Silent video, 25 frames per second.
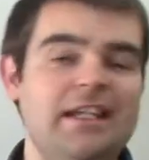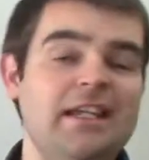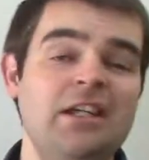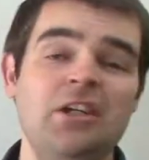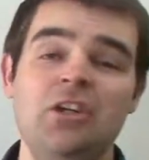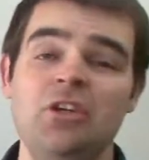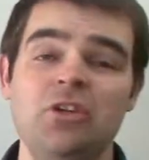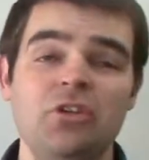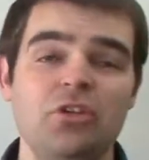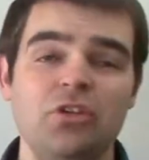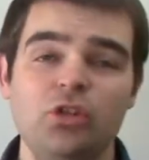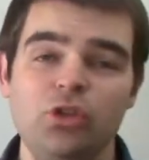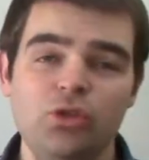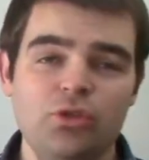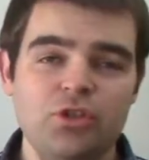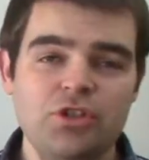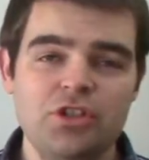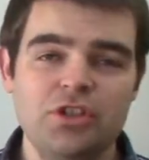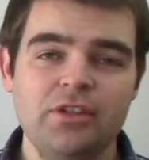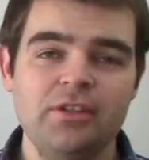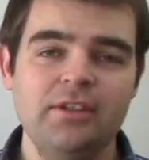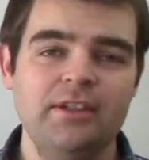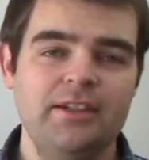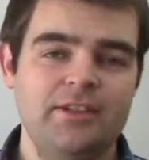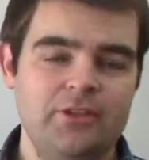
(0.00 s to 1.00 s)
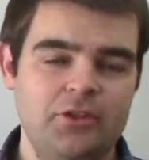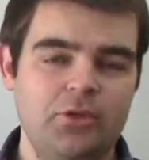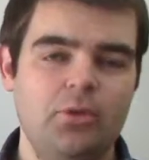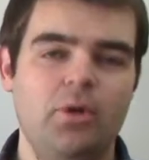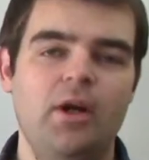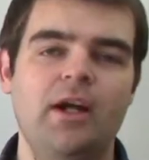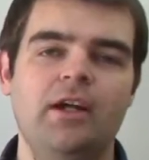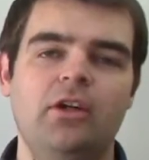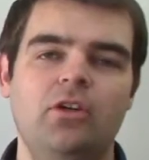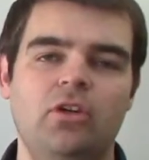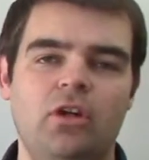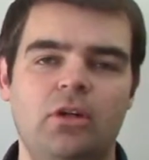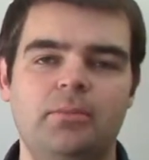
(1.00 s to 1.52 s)
In conclusion is
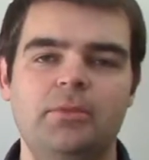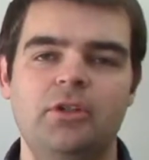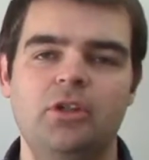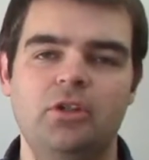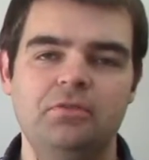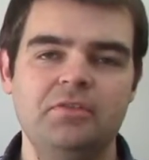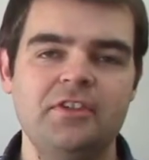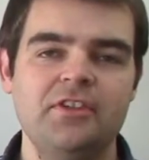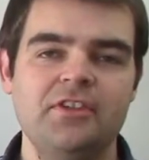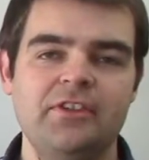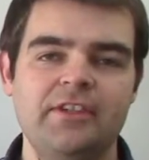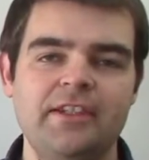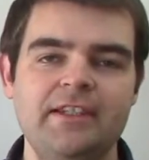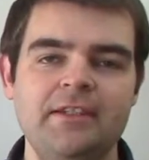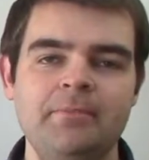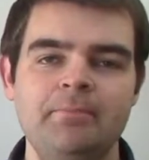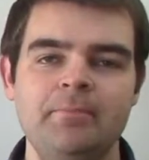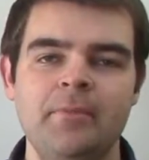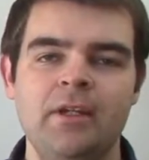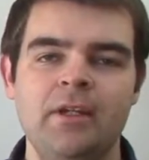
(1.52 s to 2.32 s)
quite common, obviously.